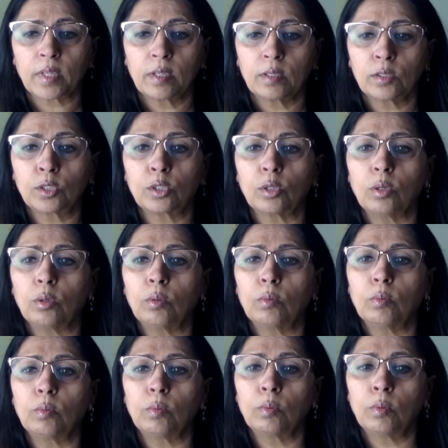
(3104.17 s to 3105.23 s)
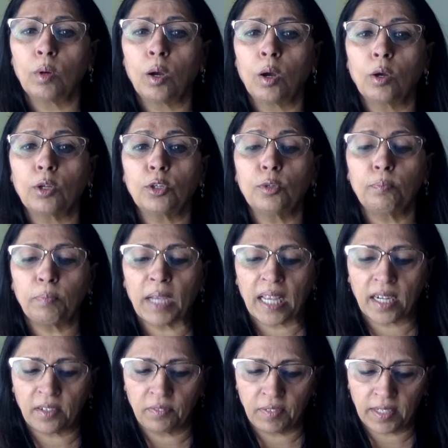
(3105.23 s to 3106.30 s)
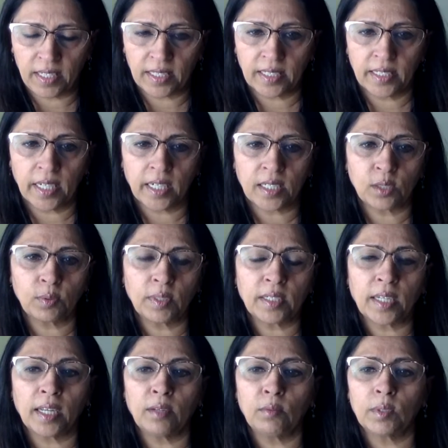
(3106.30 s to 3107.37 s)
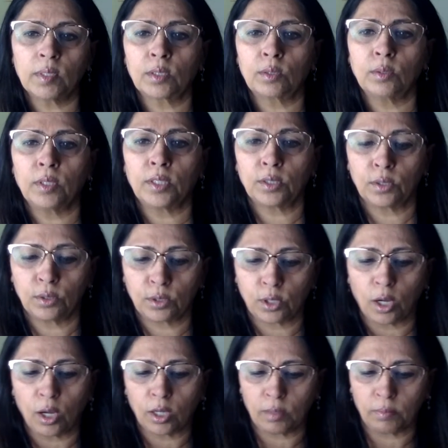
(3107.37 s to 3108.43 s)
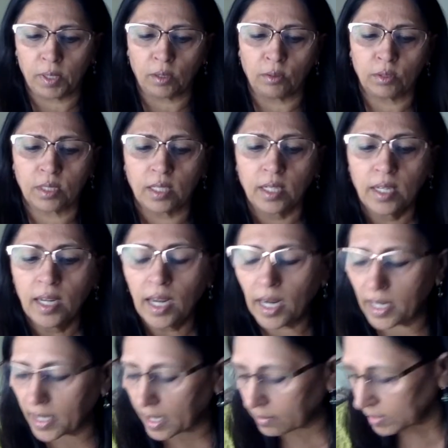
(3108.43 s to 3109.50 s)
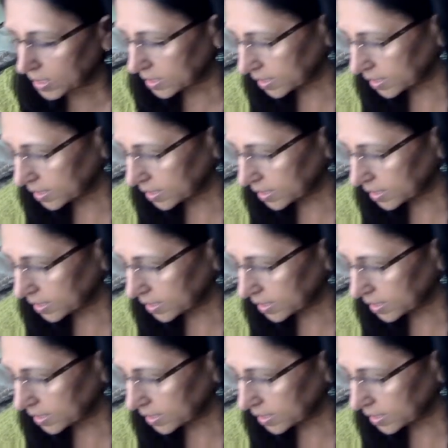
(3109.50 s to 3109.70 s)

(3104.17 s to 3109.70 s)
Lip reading: So how you paraphrase, that's what I was going to talk about. And I will